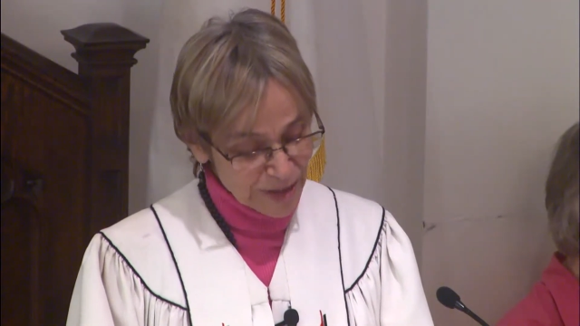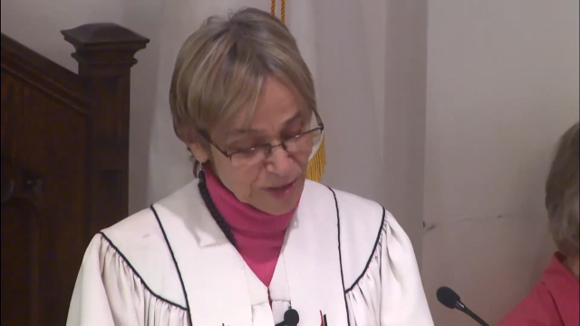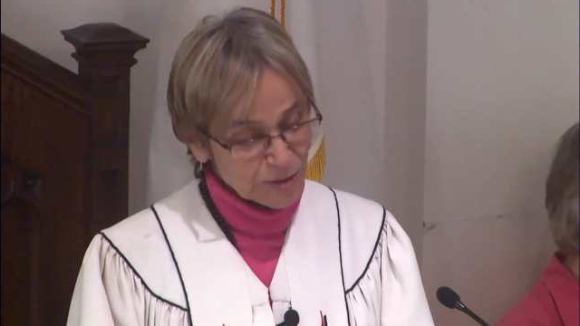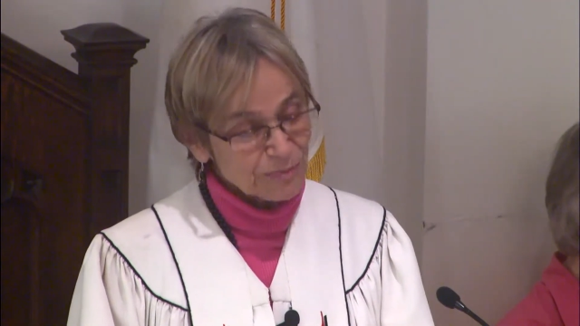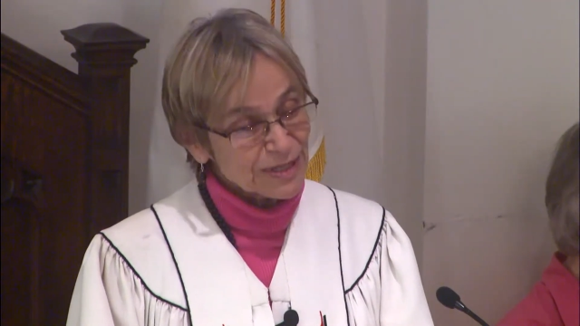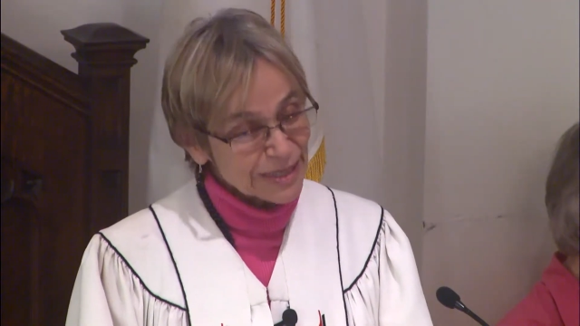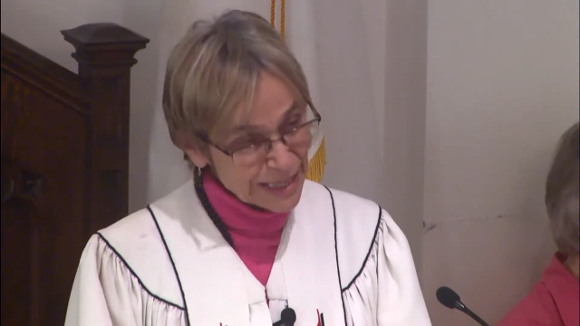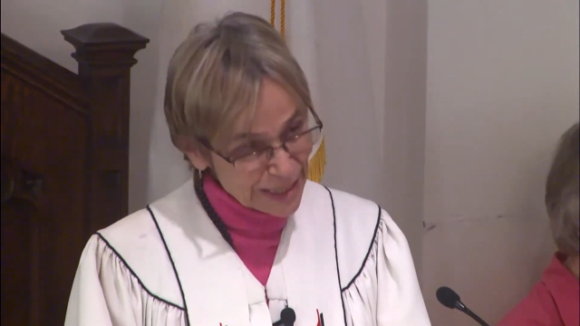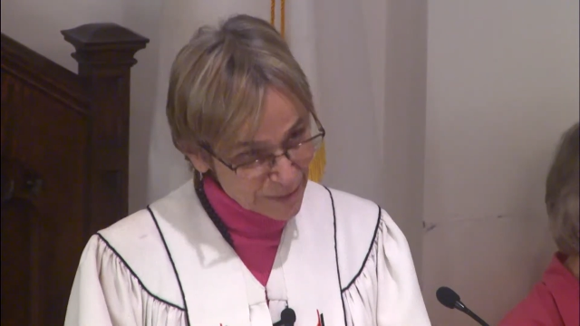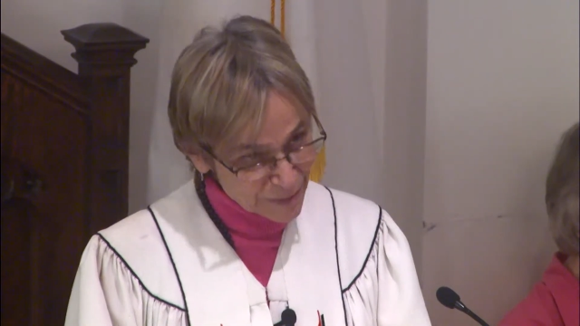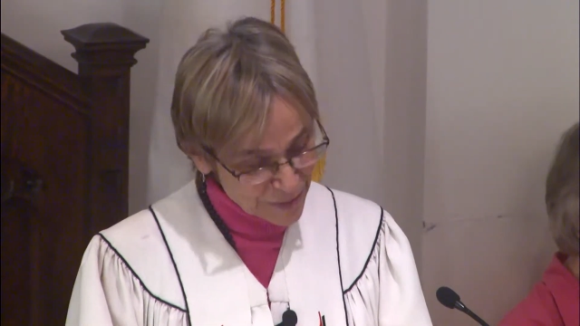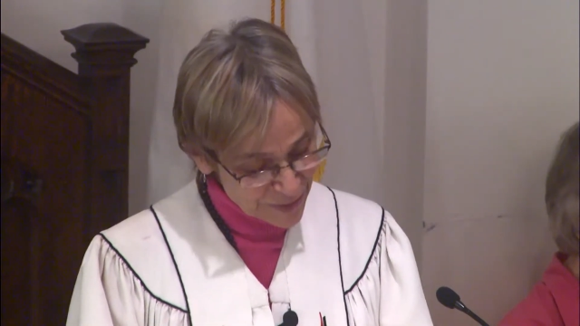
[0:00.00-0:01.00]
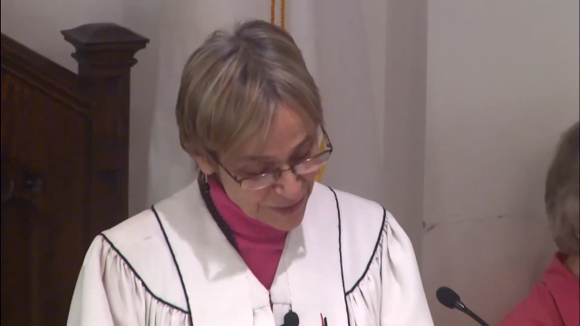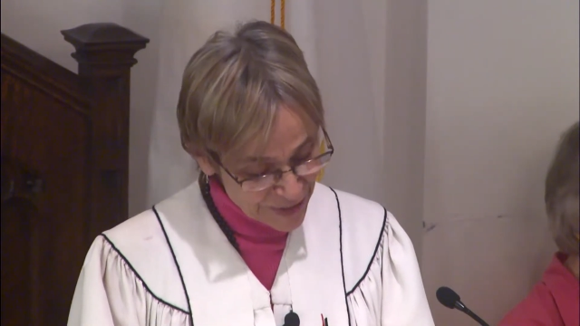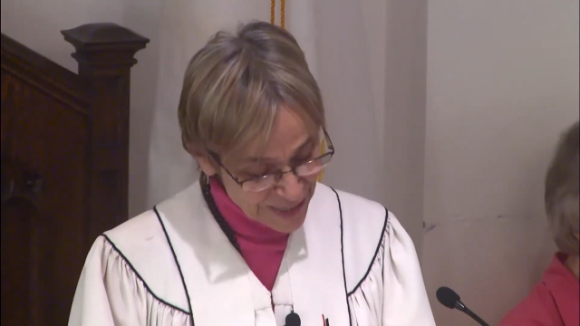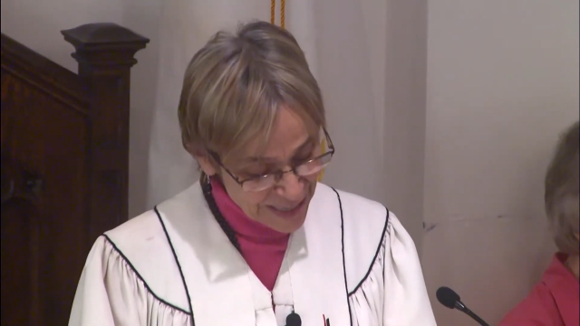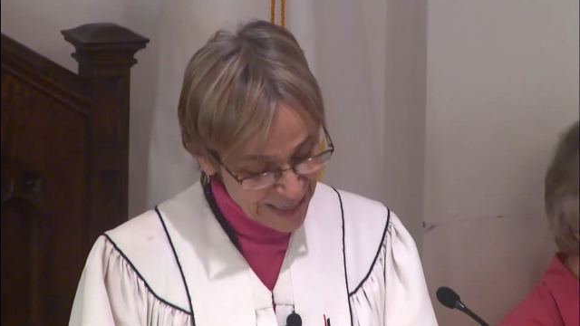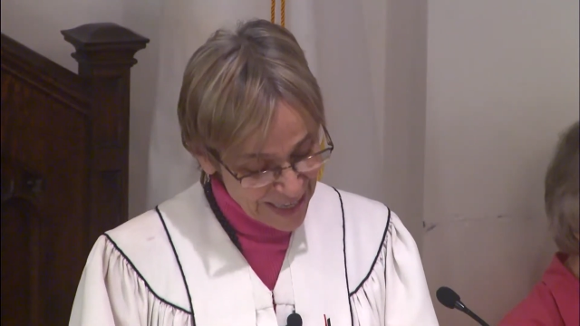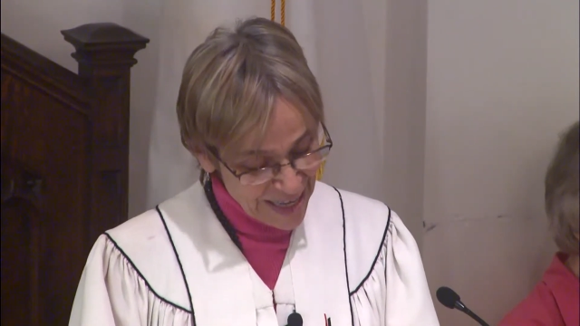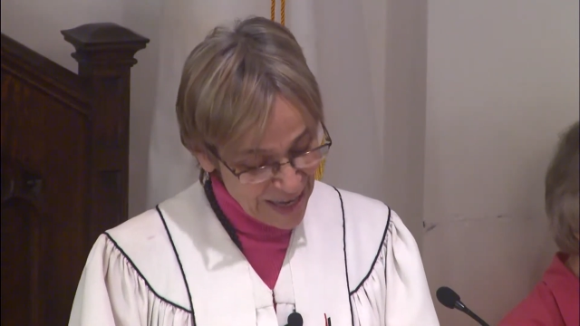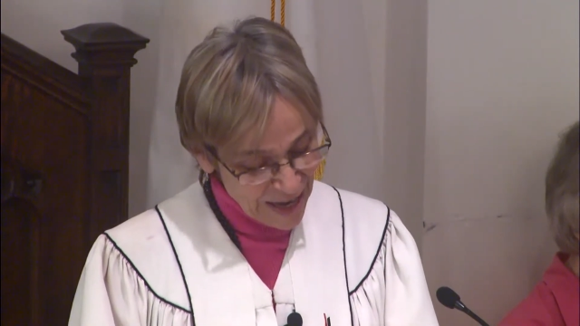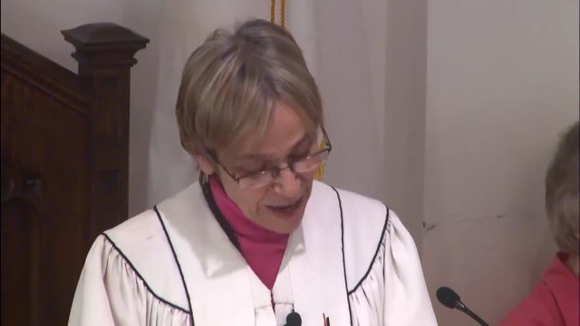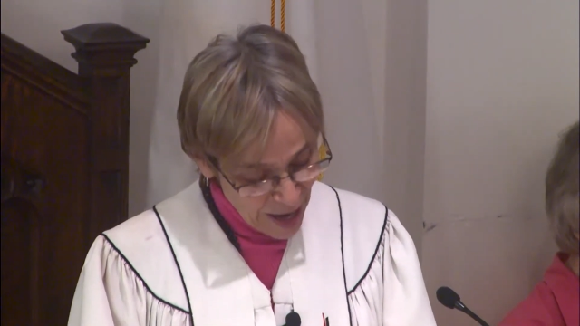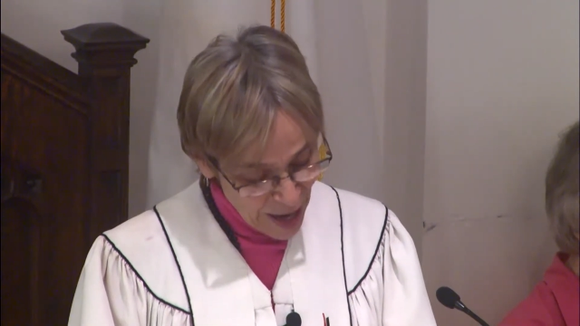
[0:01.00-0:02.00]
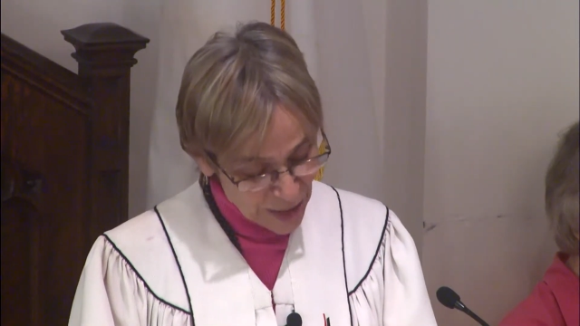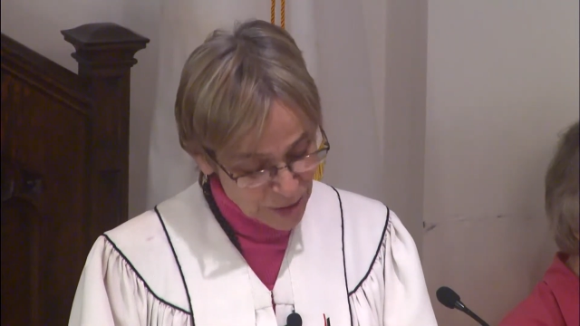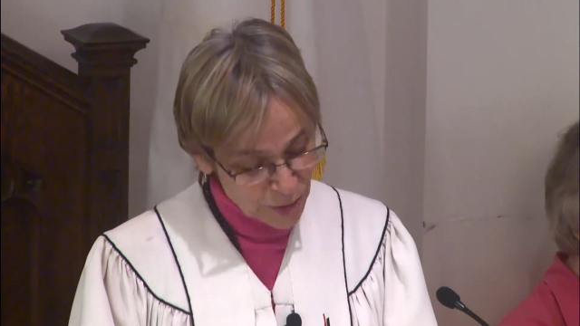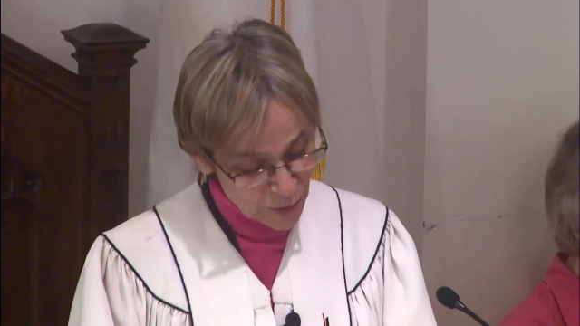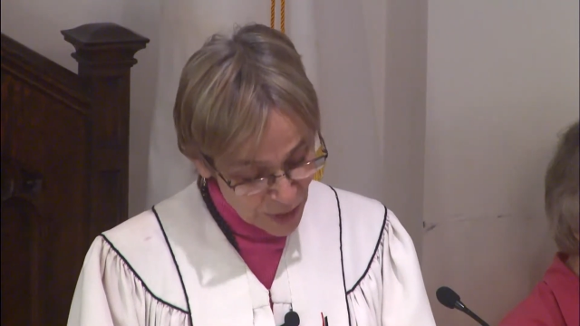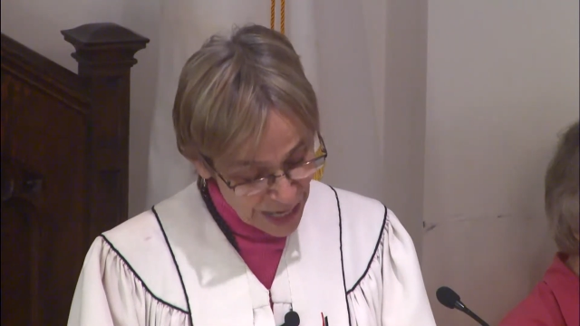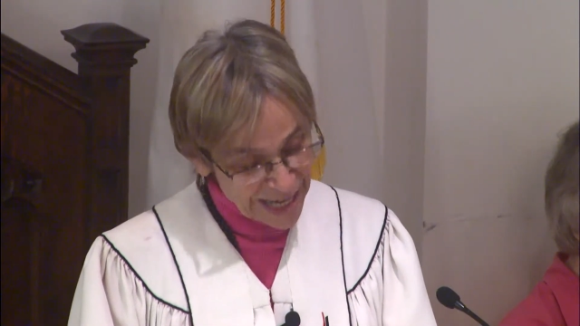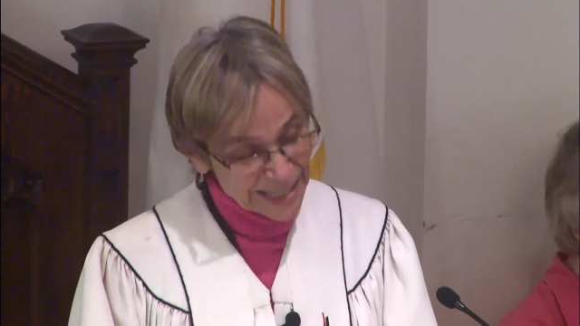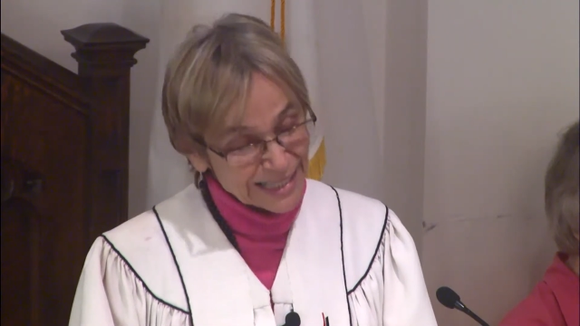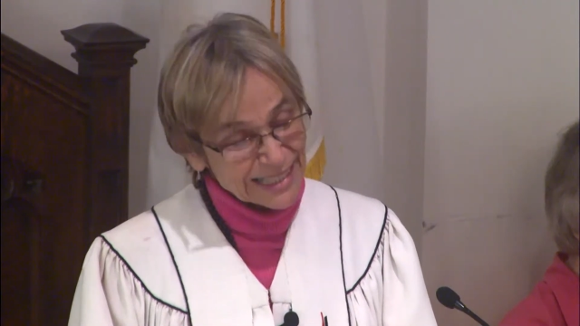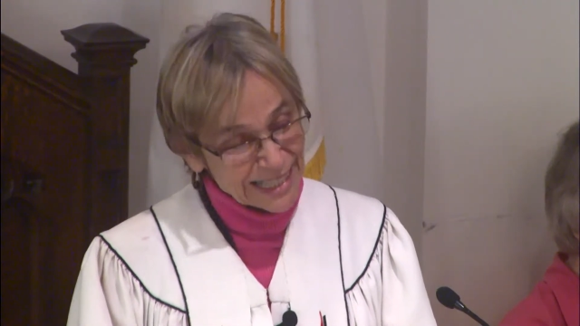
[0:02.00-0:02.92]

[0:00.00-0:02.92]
to believe, God's grace